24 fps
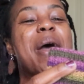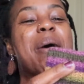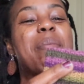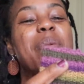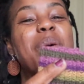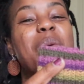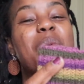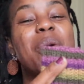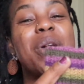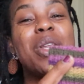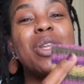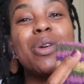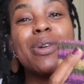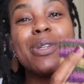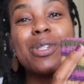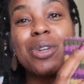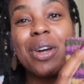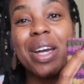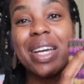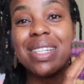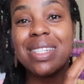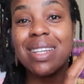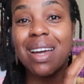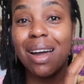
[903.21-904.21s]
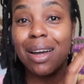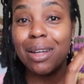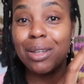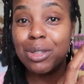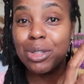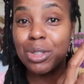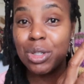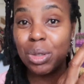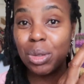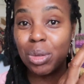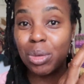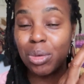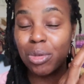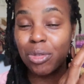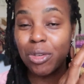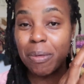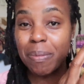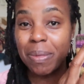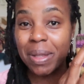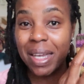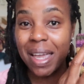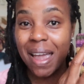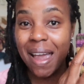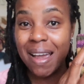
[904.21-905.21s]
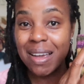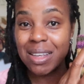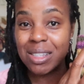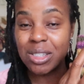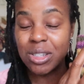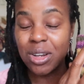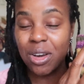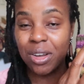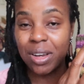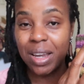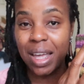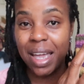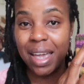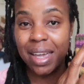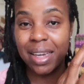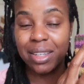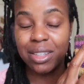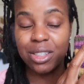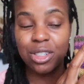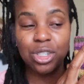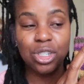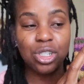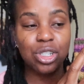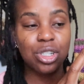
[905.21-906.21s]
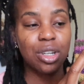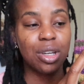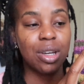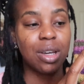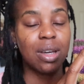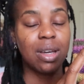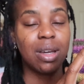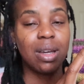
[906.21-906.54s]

But when you're trying to undo from the cast on edge,